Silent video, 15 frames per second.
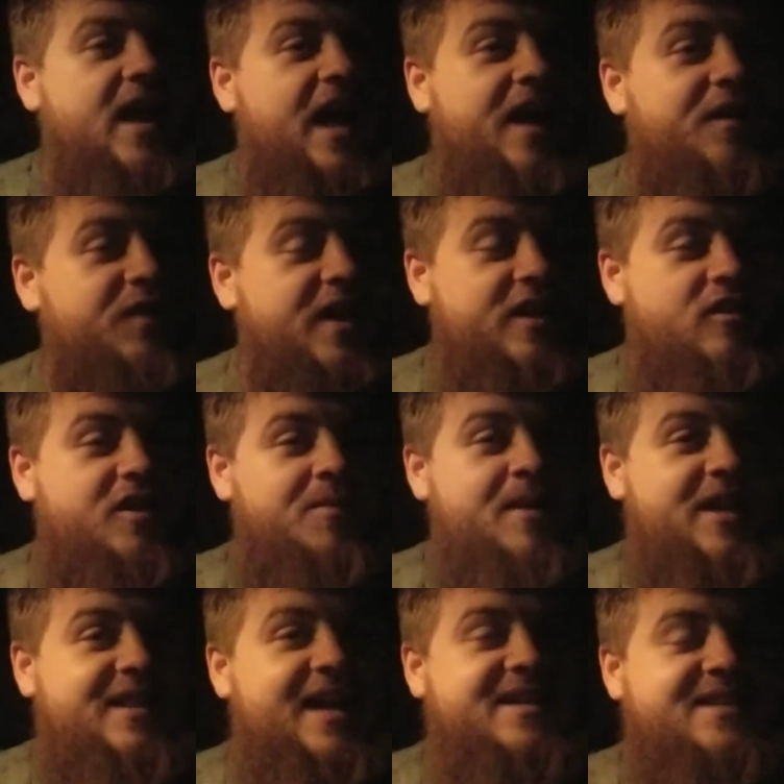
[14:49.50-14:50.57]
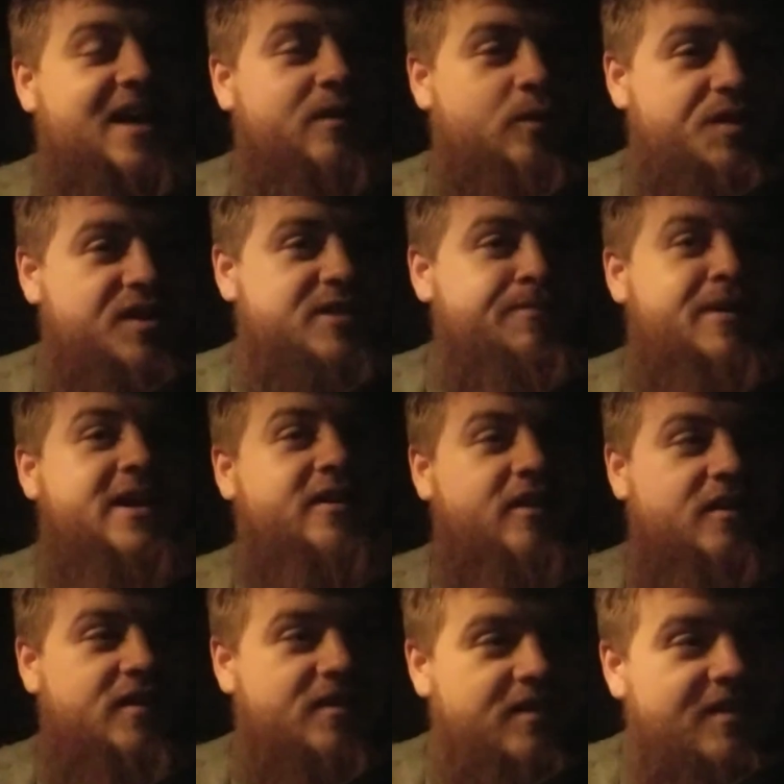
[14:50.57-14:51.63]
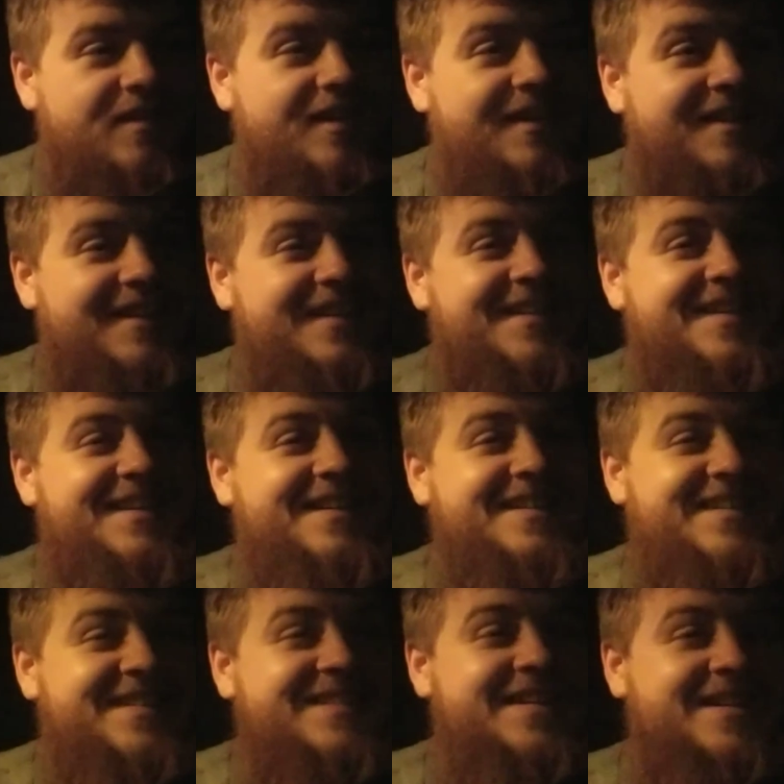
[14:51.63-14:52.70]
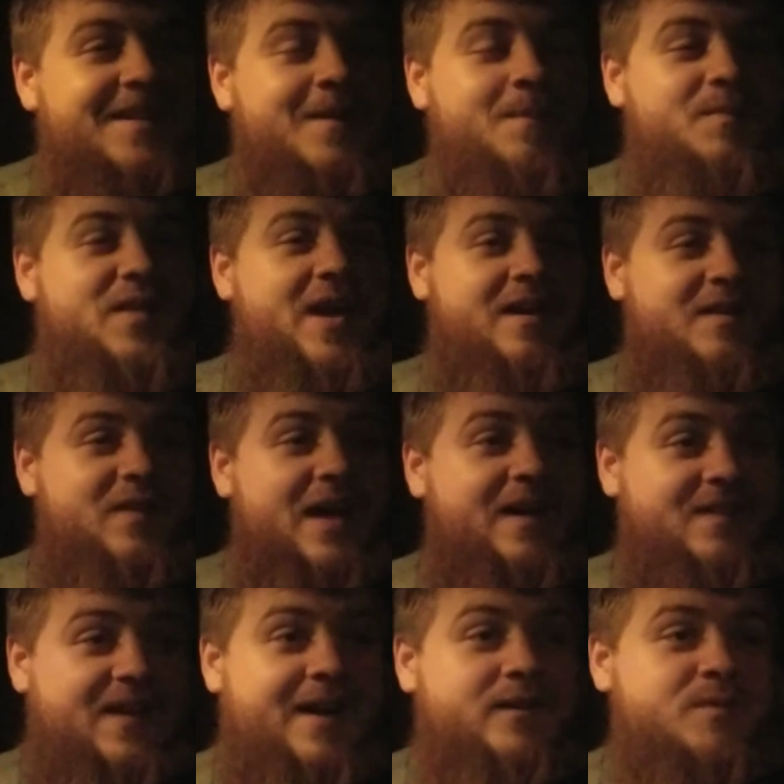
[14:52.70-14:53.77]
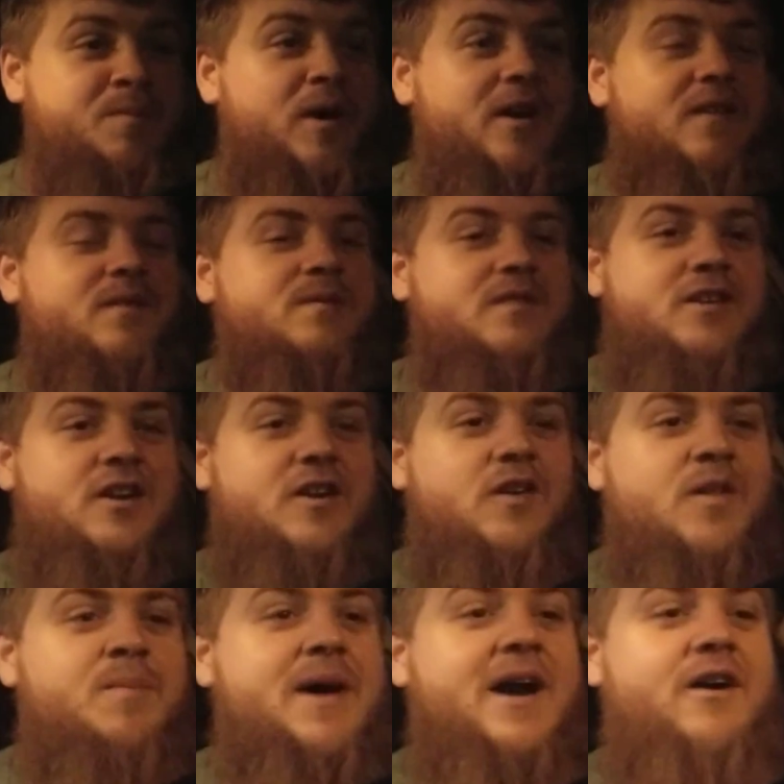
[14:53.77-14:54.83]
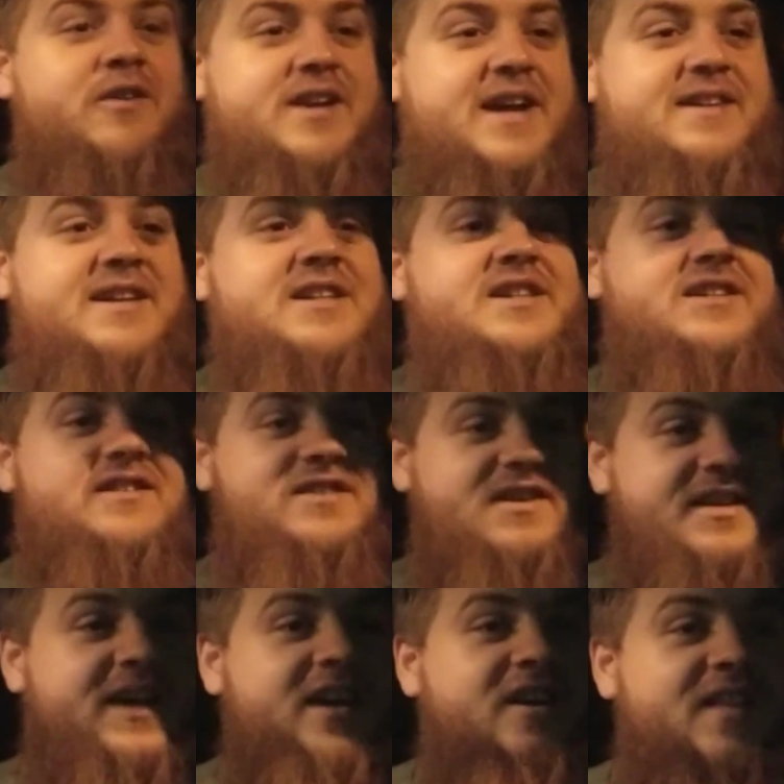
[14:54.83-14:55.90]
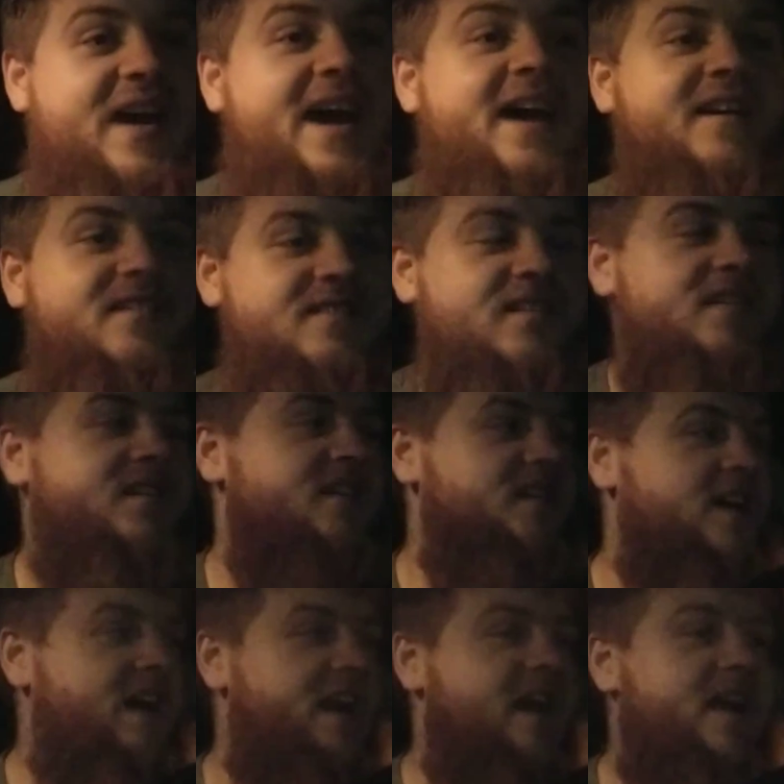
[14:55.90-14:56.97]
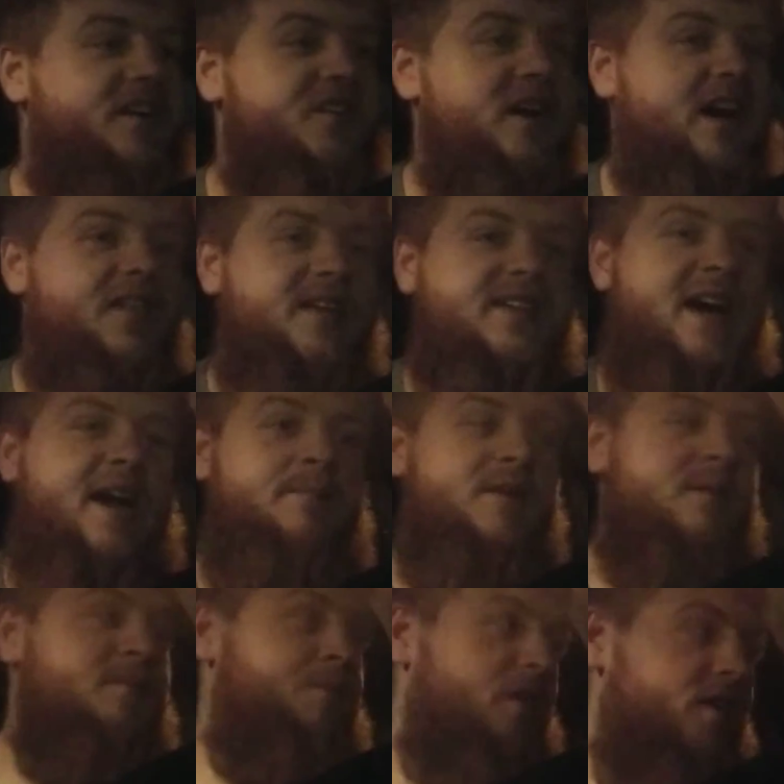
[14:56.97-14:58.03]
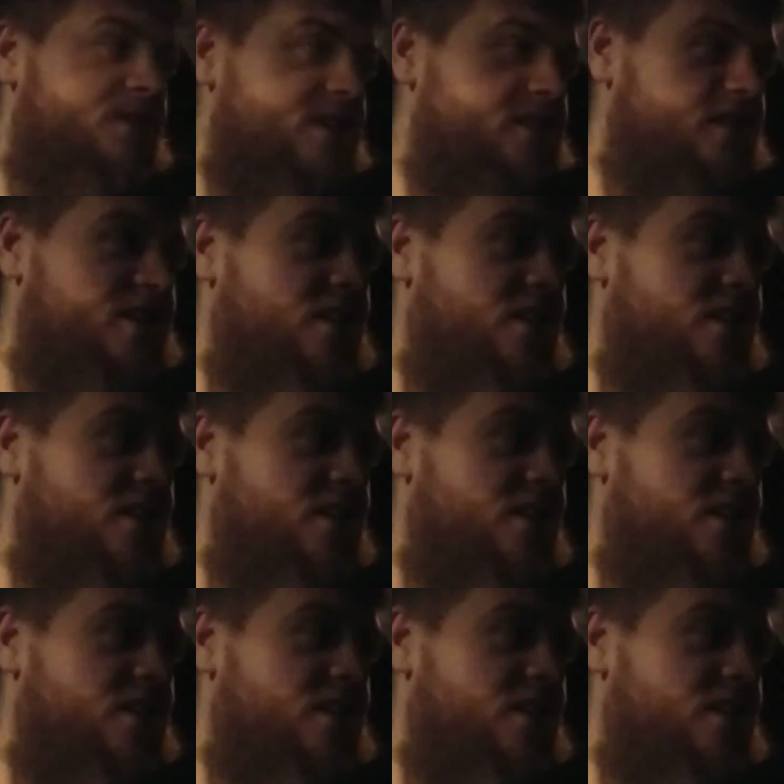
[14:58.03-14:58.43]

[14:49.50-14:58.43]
don't think you can make that sound with a speaker. that was part of, the pyrotechnician took care of that. And I don't know how they timed it perfectly